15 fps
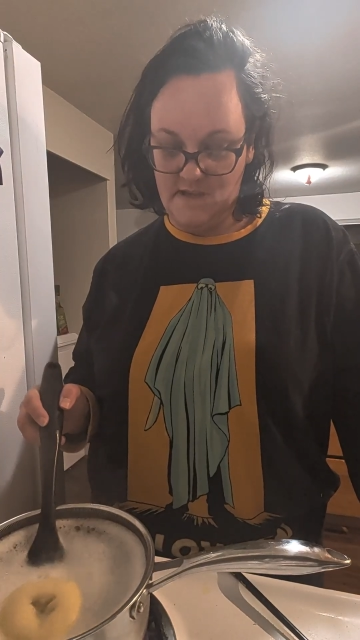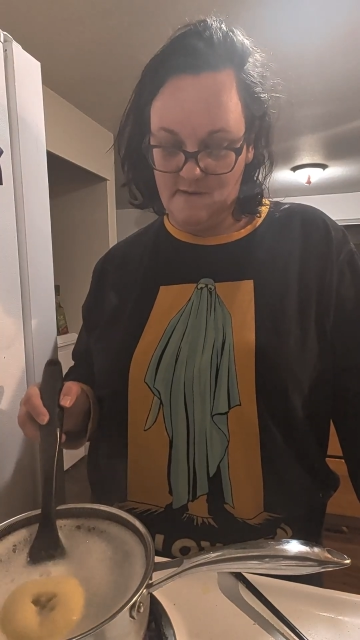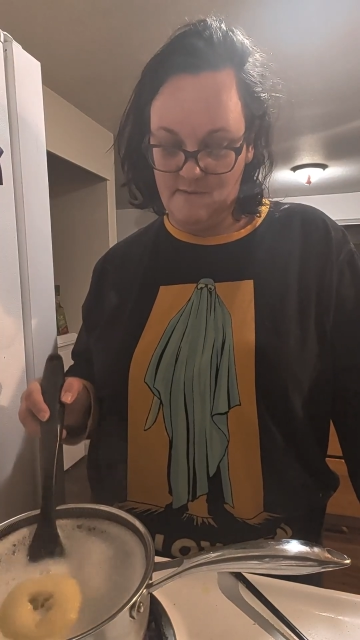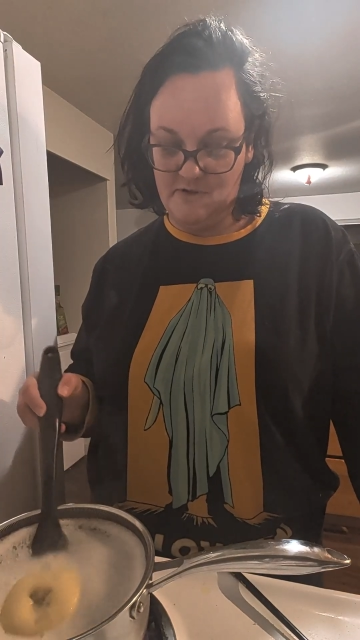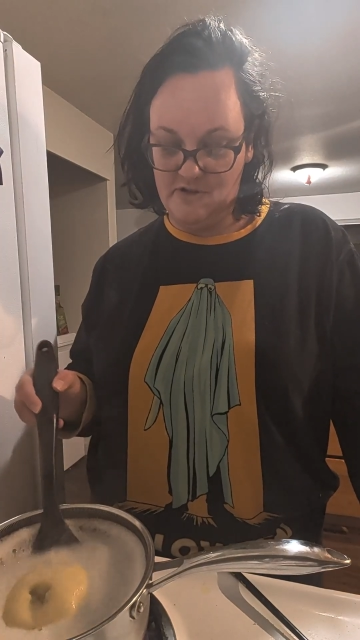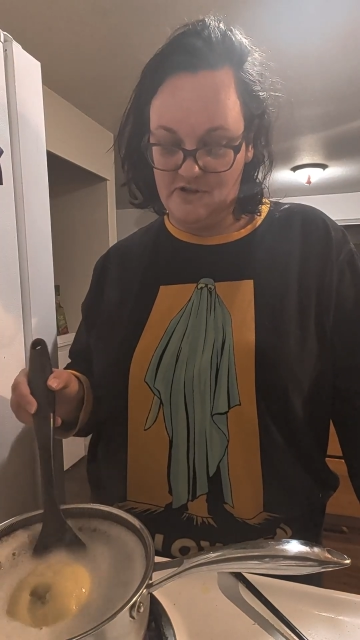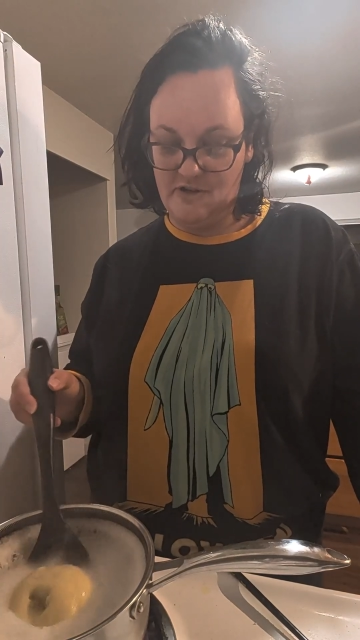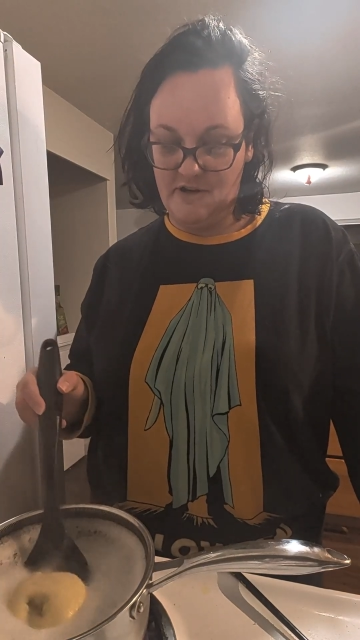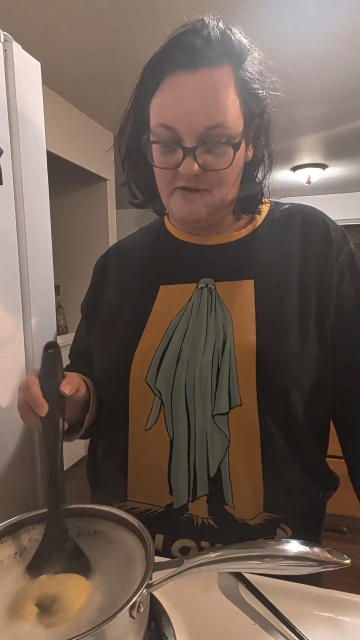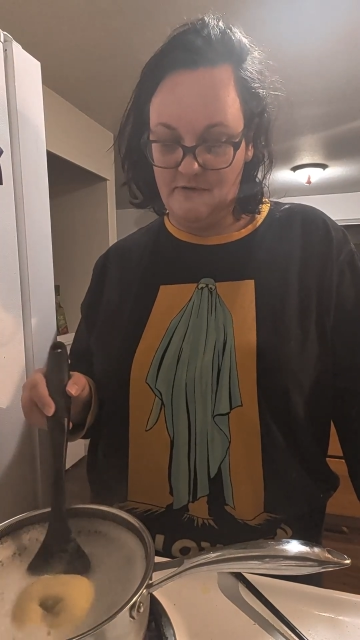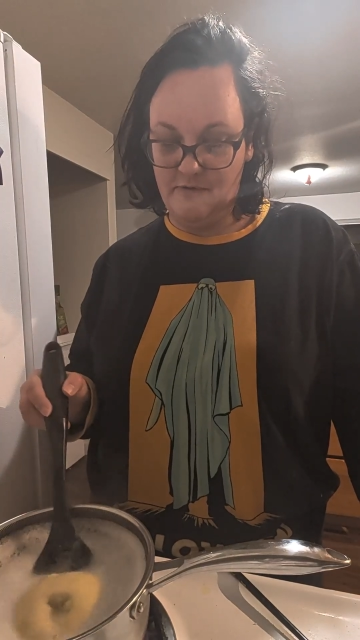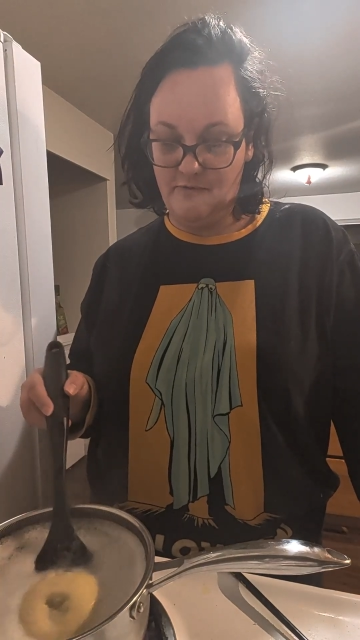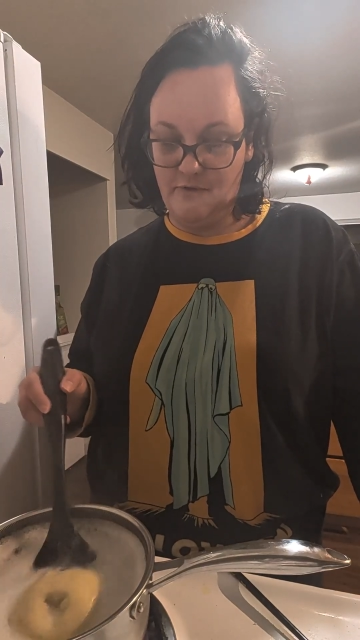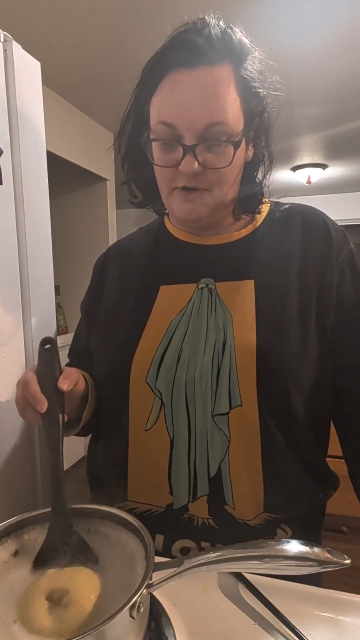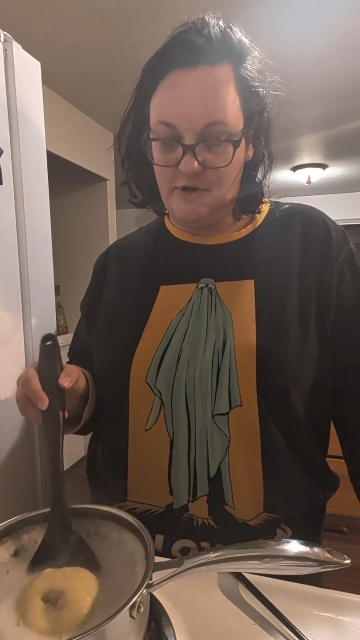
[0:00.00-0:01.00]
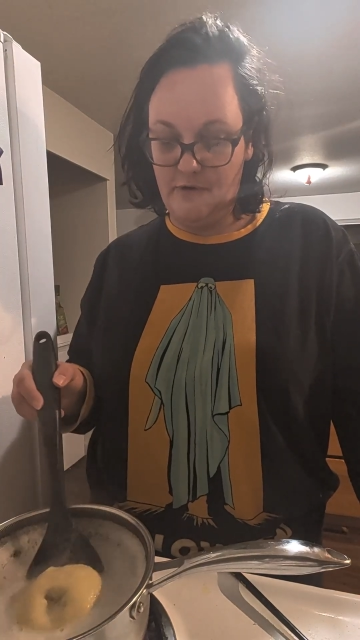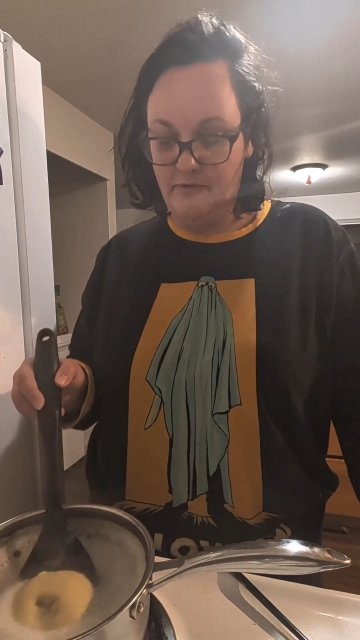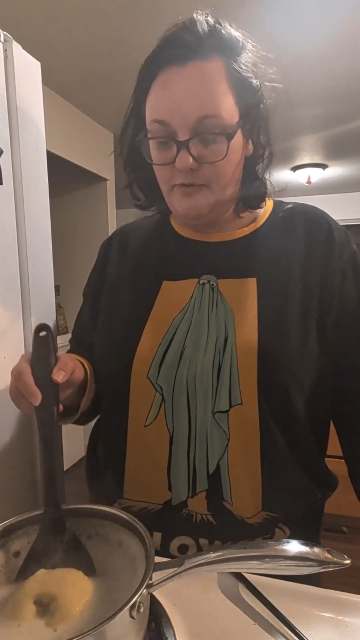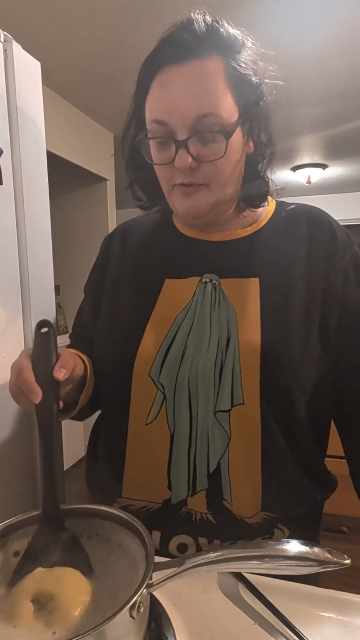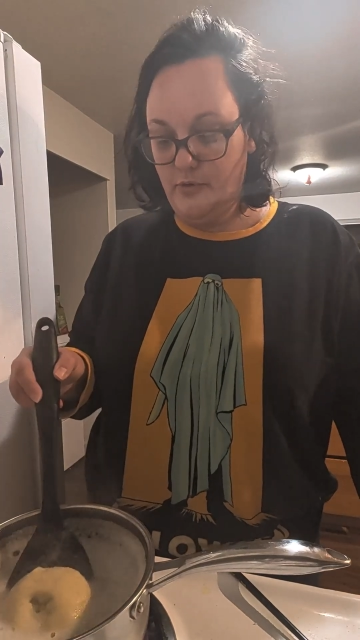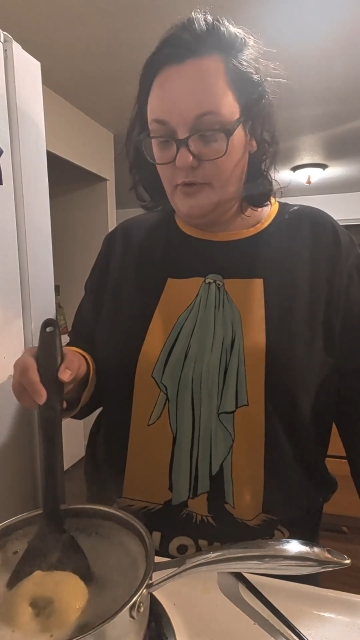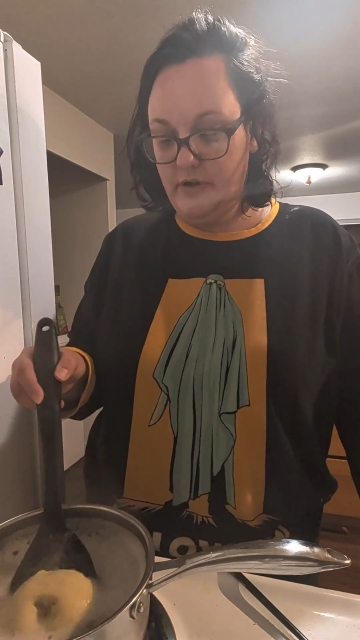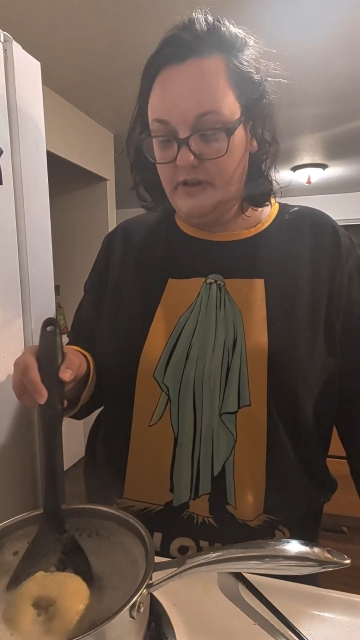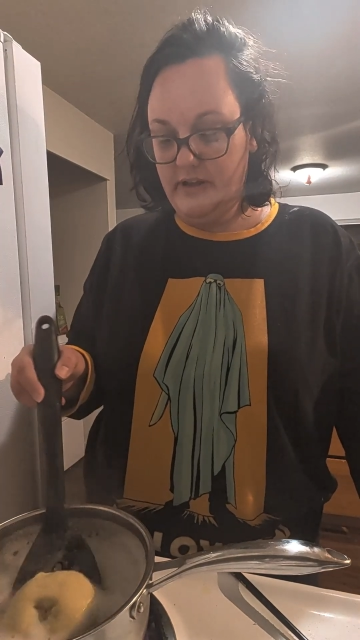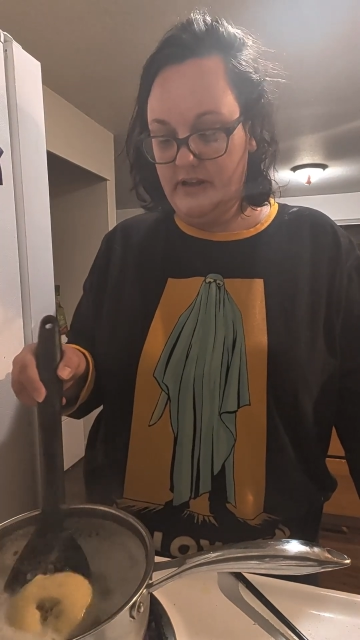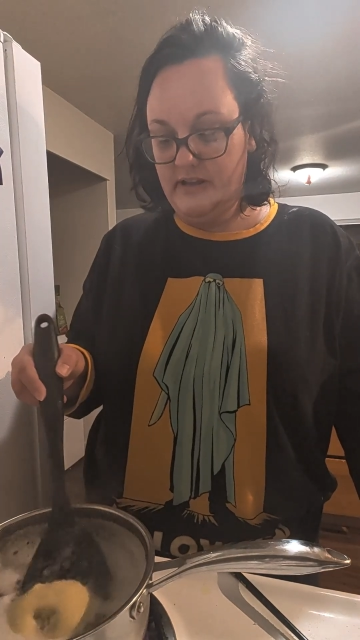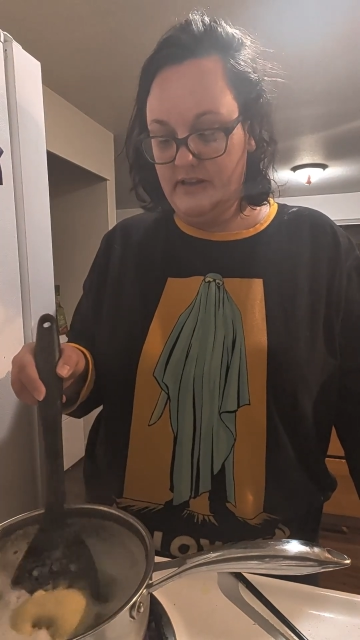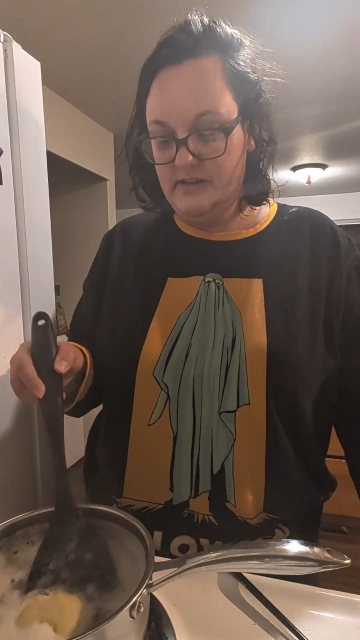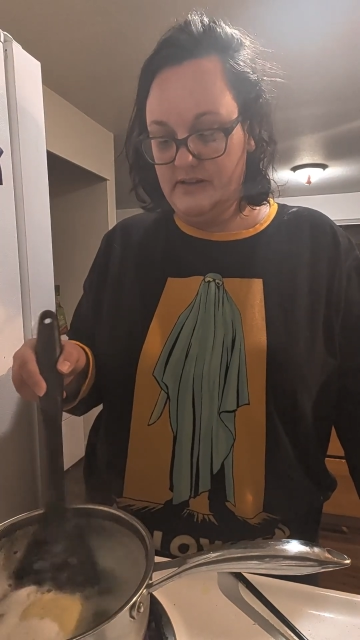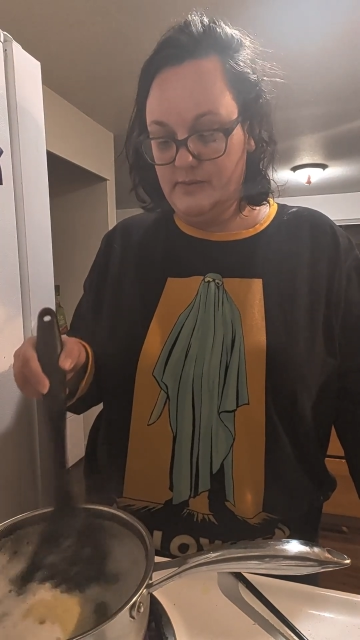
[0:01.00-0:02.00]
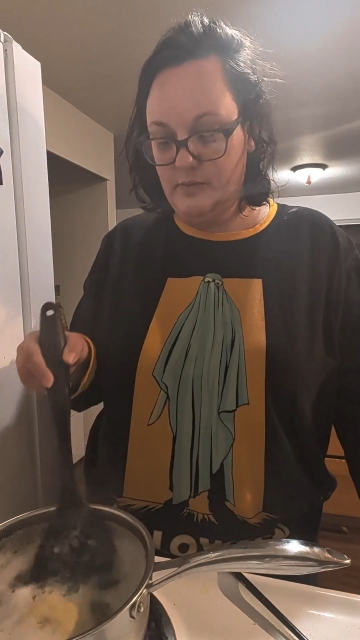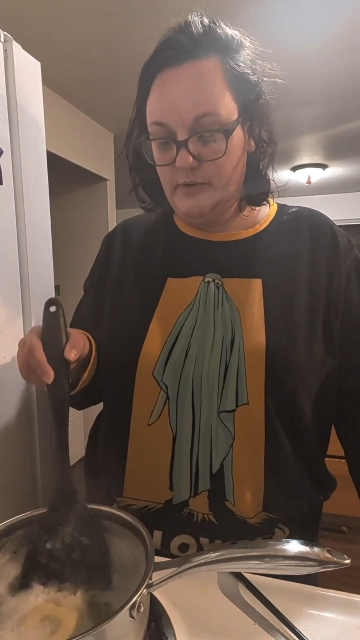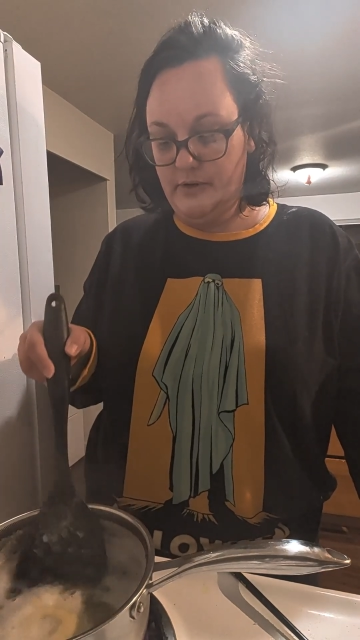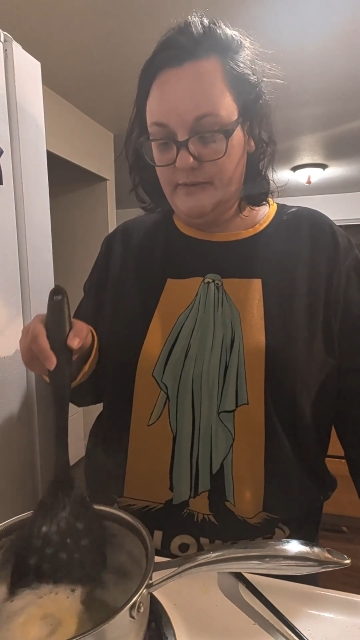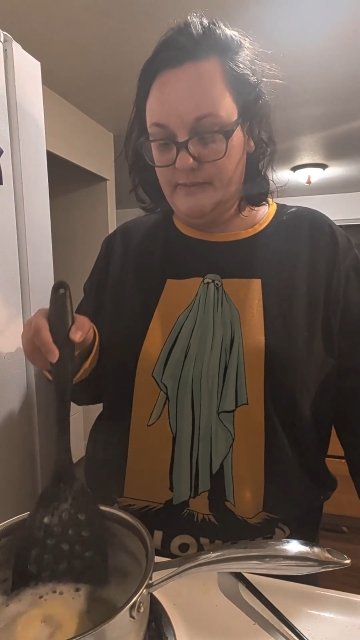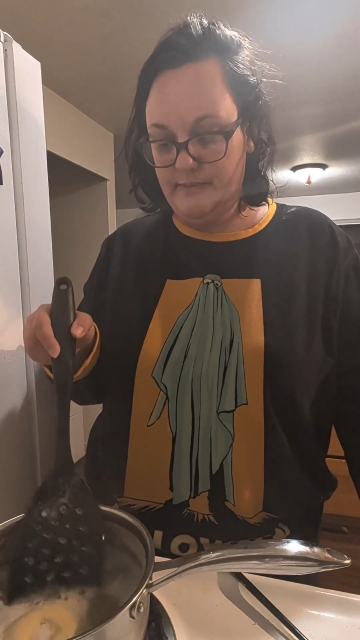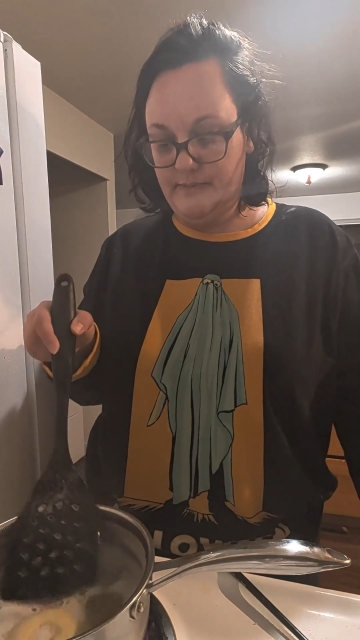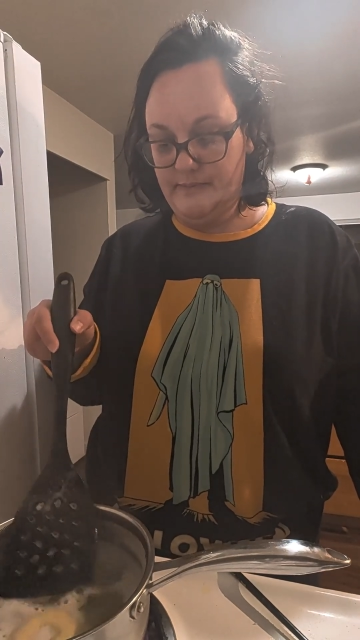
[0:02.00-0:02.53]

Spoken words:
I'm just trying to avoid overboiling at this point.